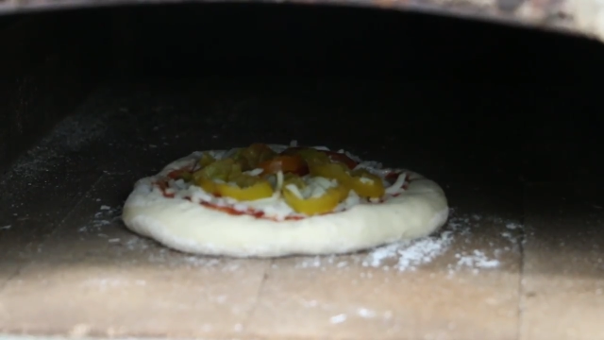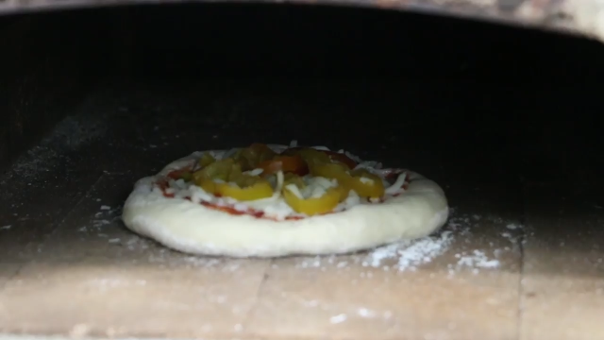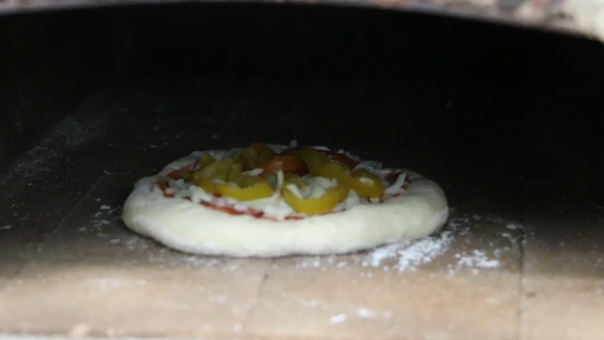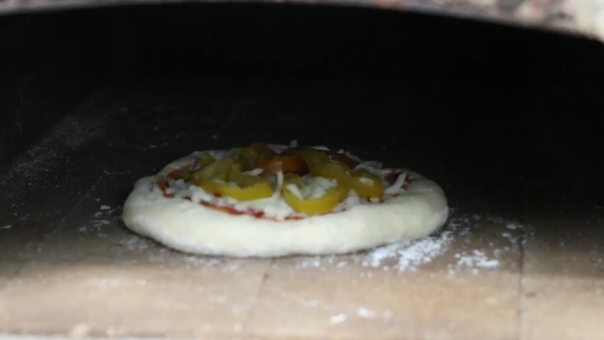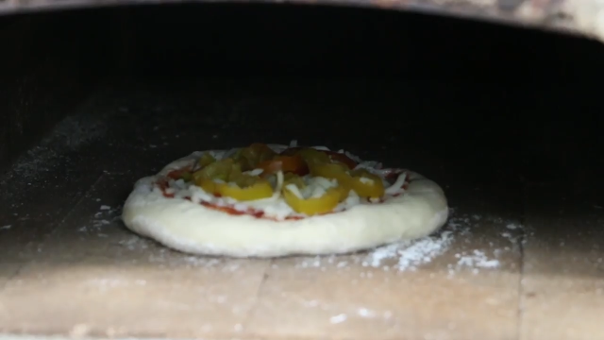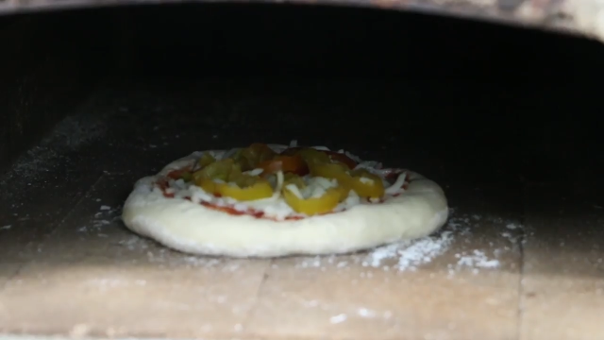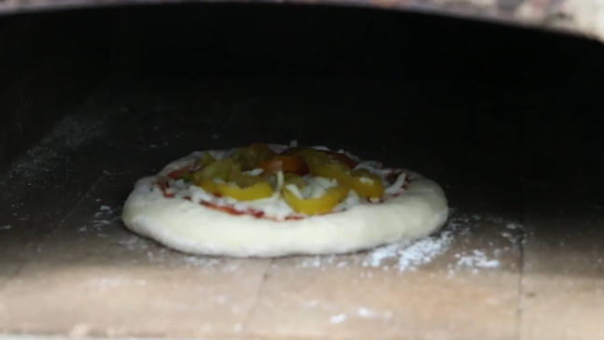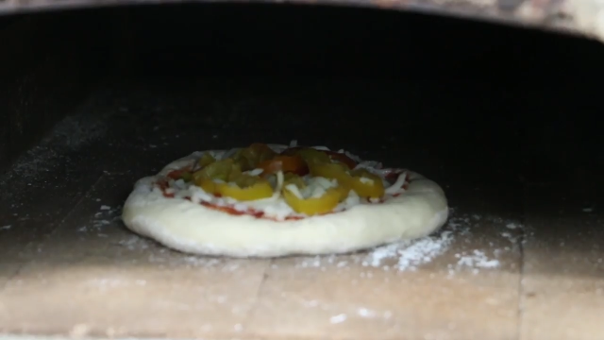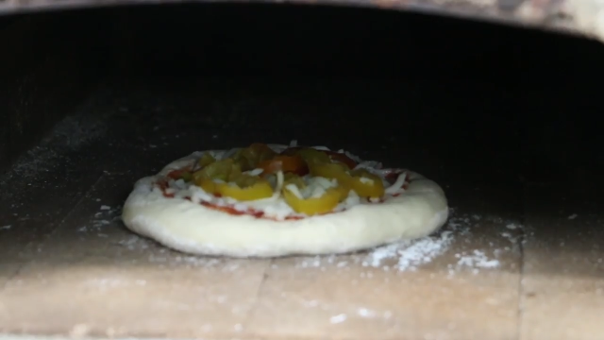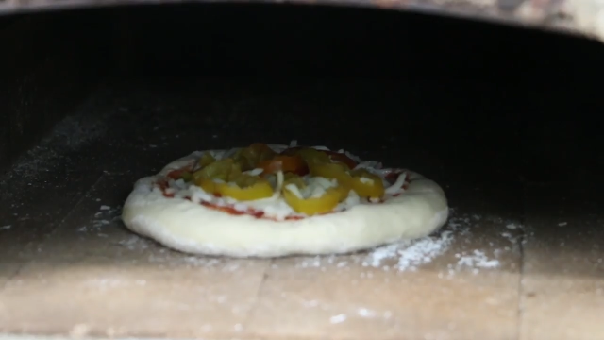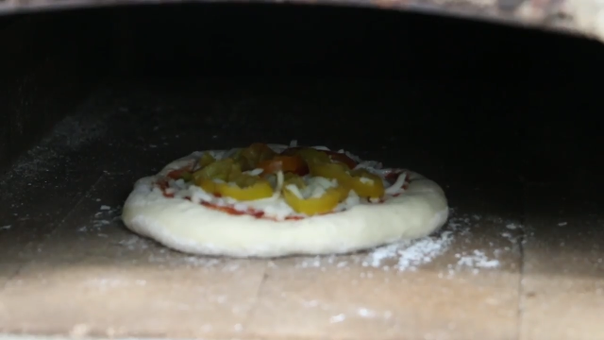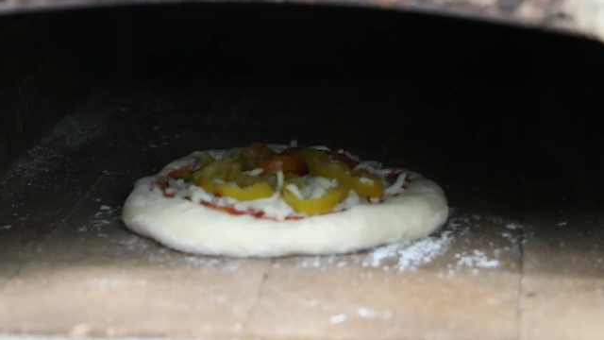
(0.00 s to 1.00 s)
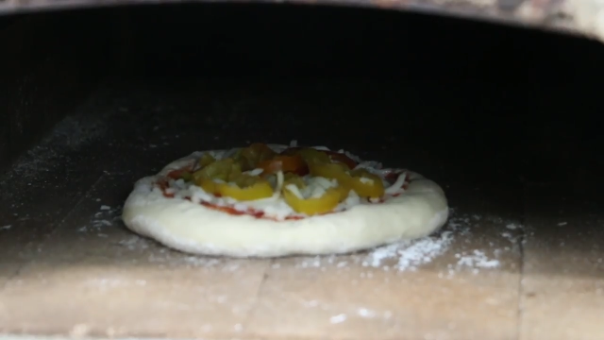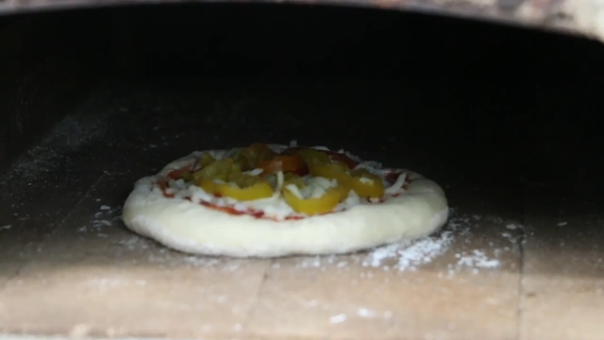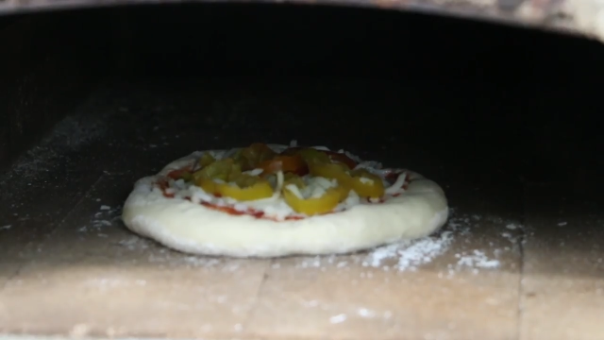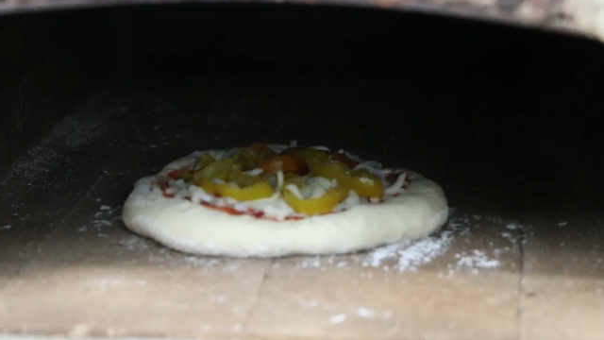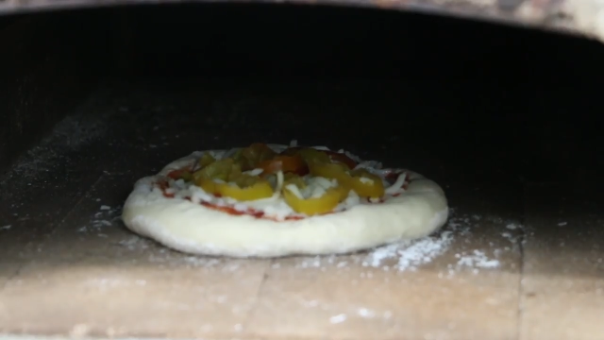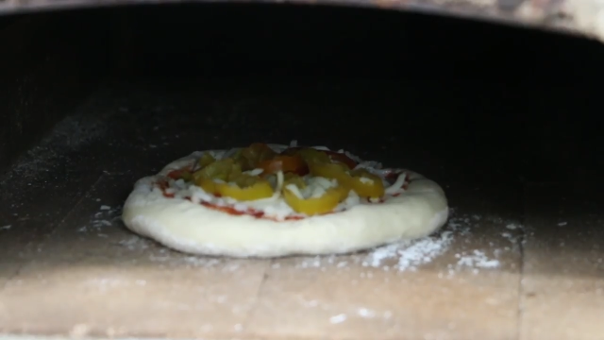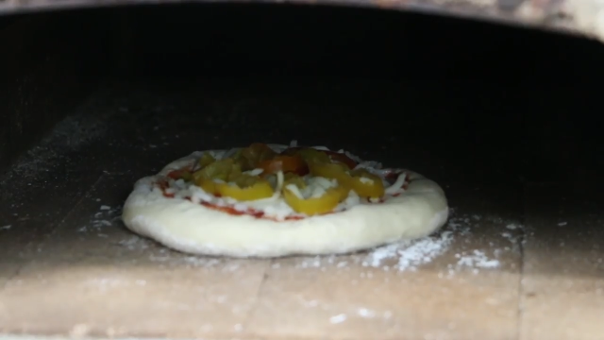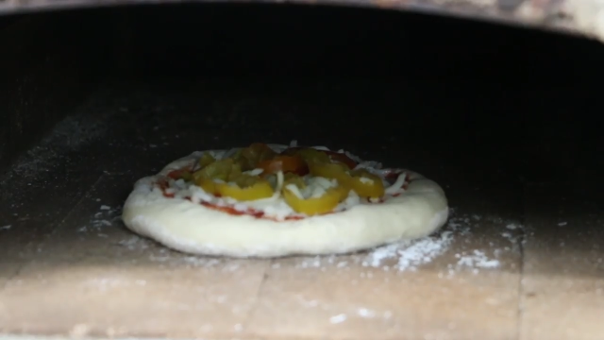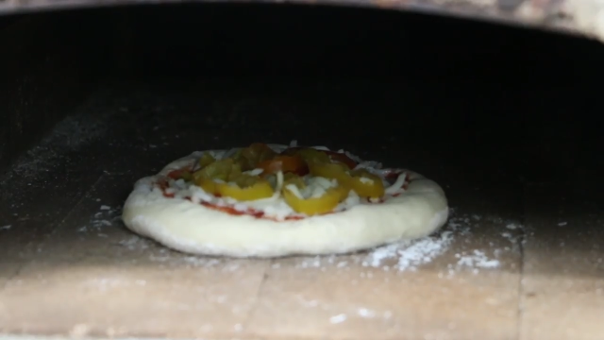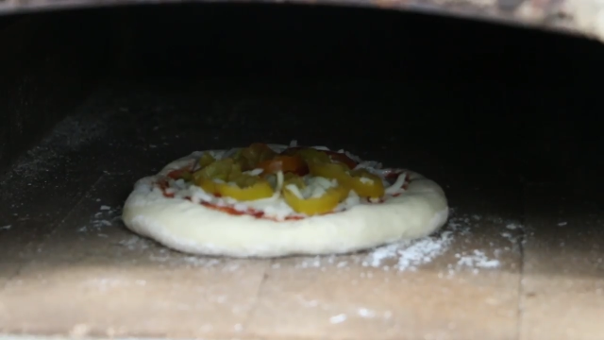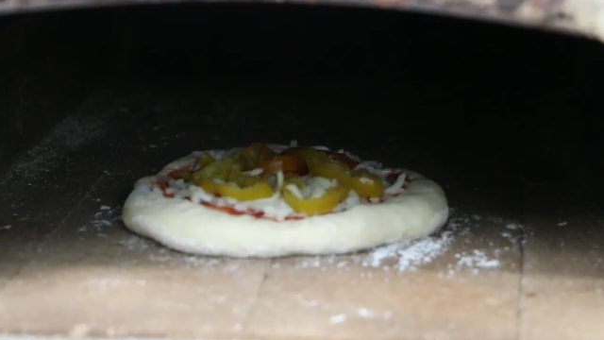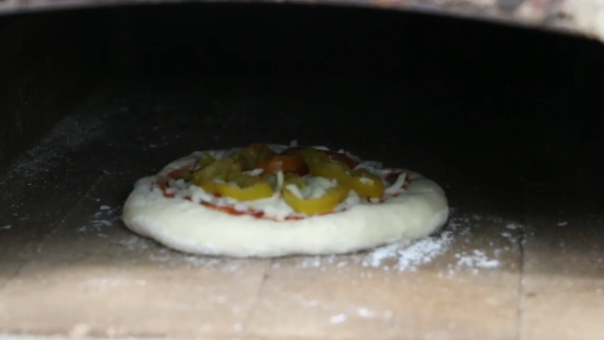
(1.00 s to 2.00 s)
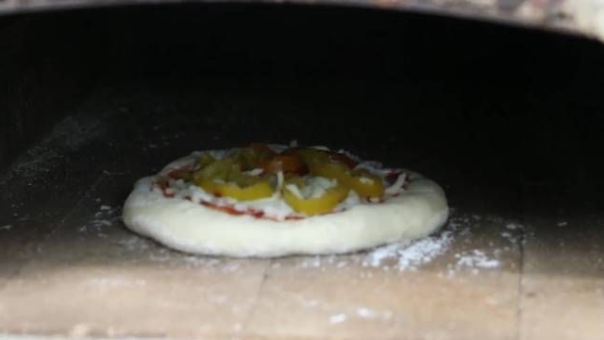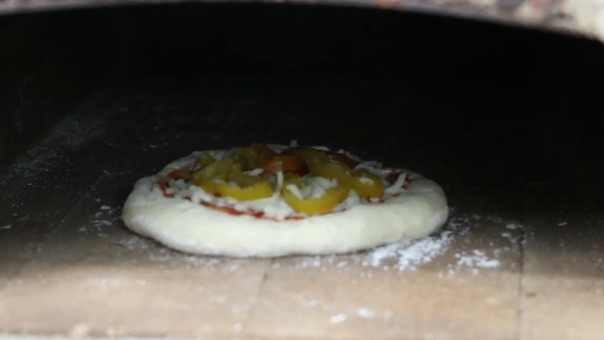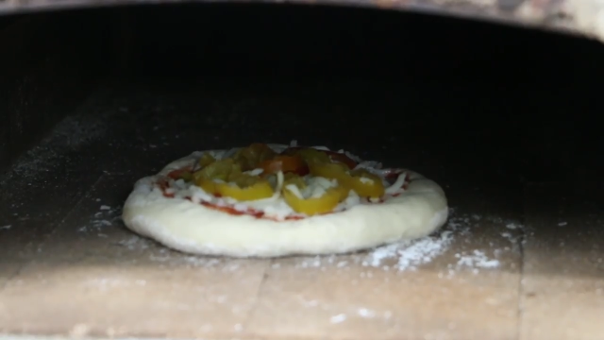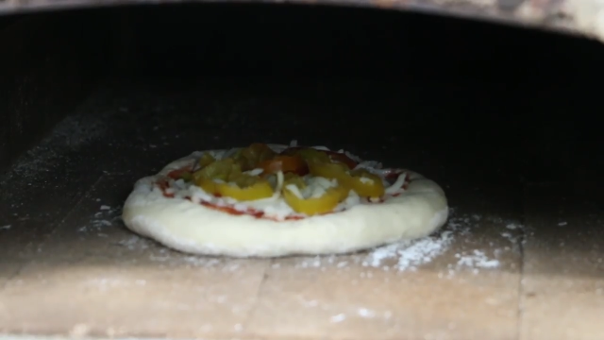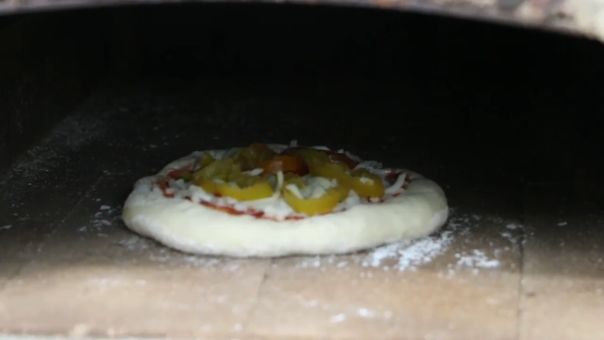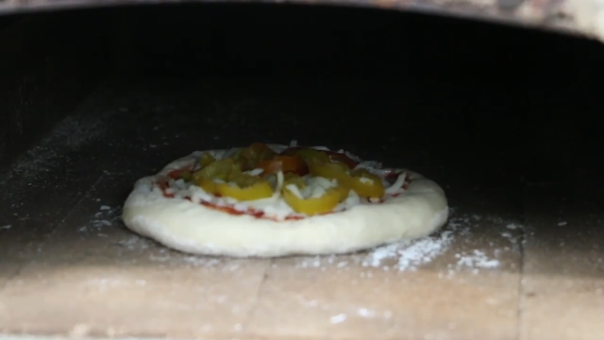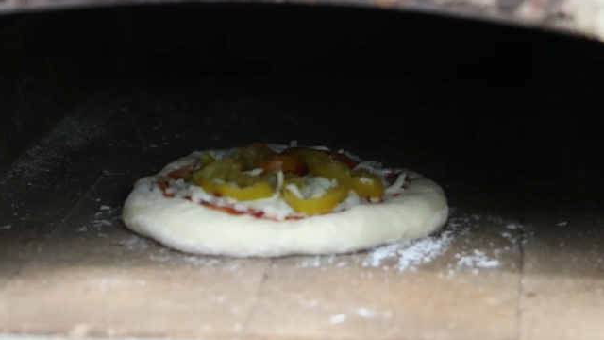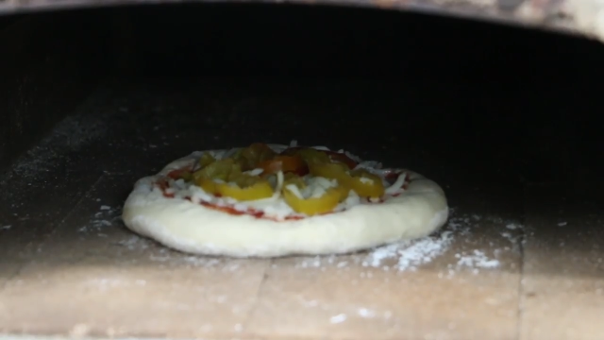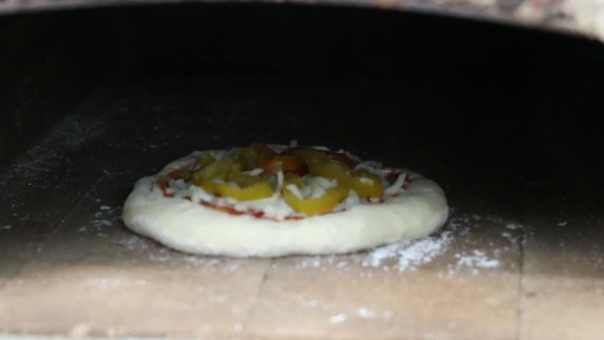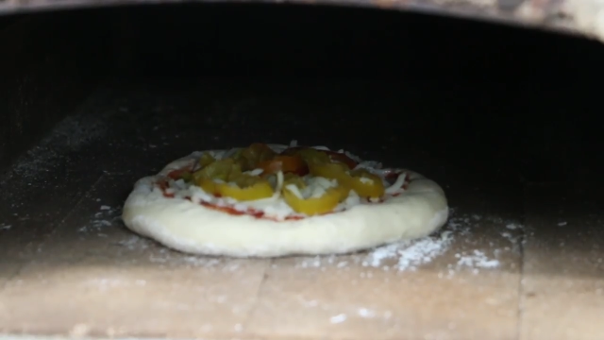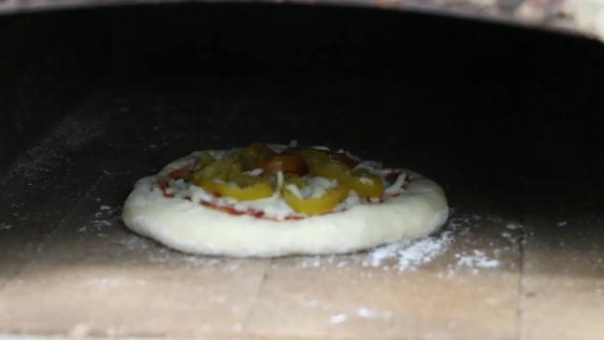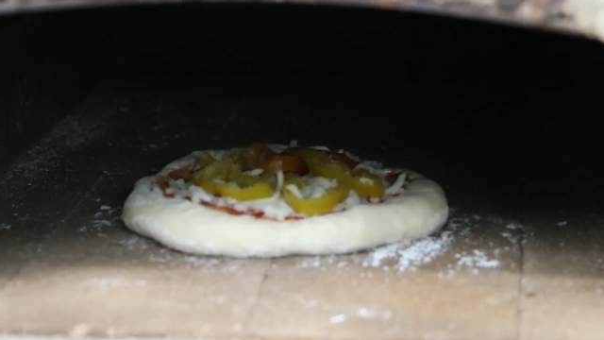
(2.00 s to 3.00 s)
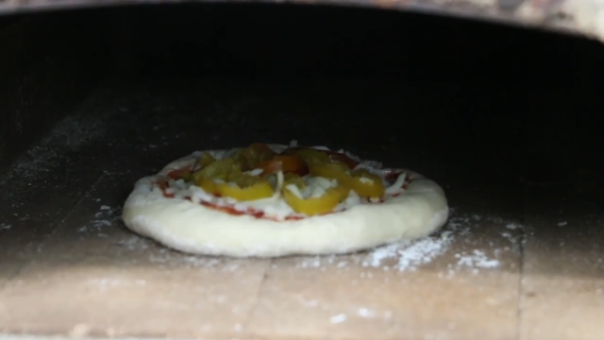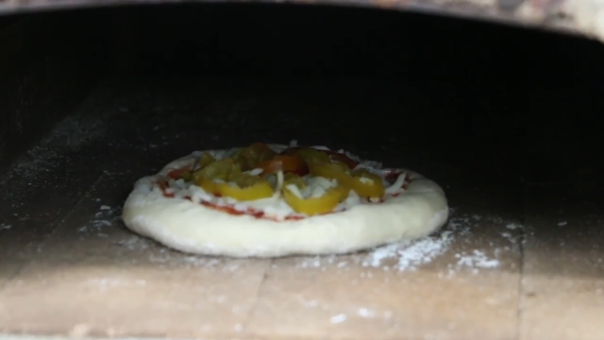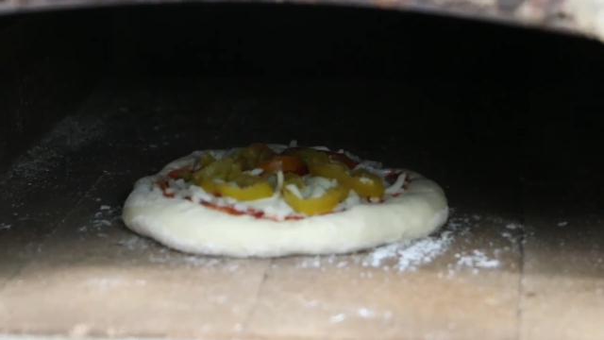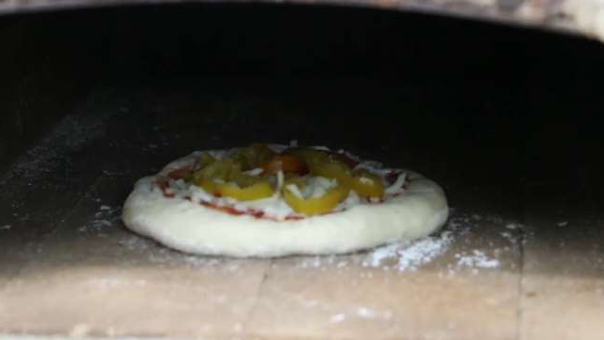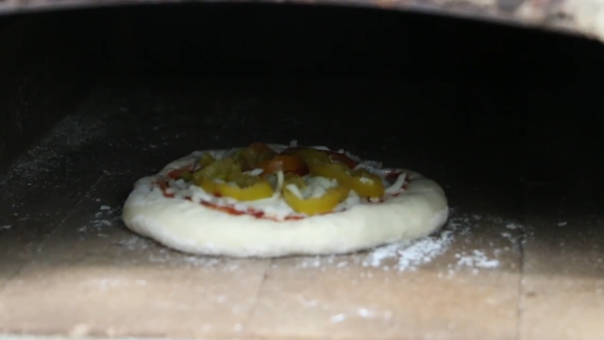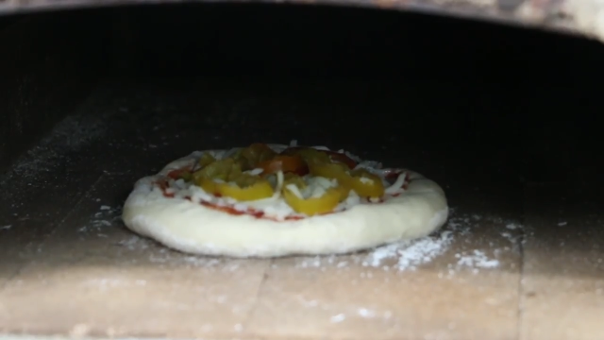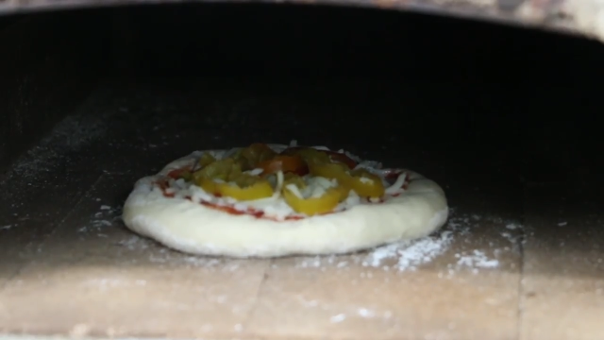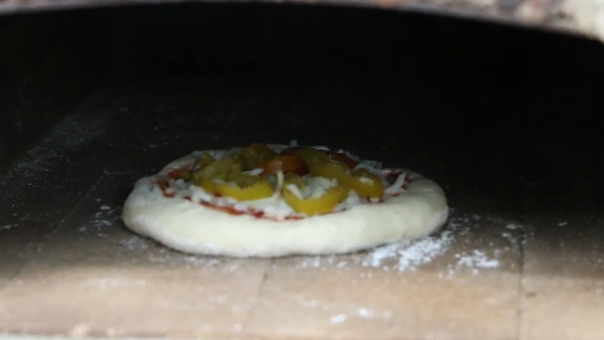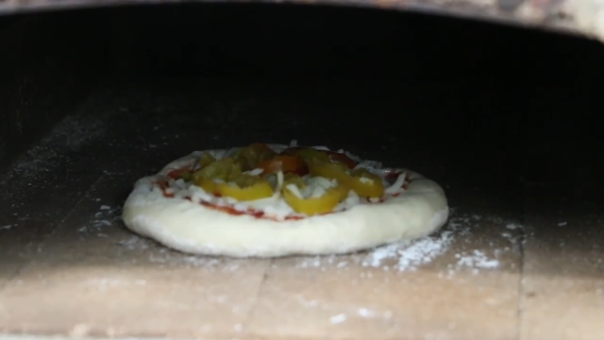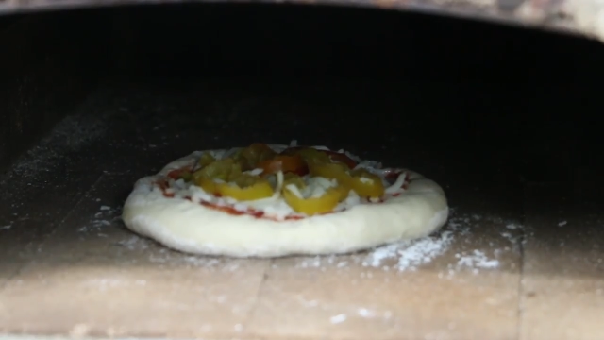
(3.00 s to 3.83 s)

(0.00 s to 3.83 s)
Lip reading: [unreadable: no face in view]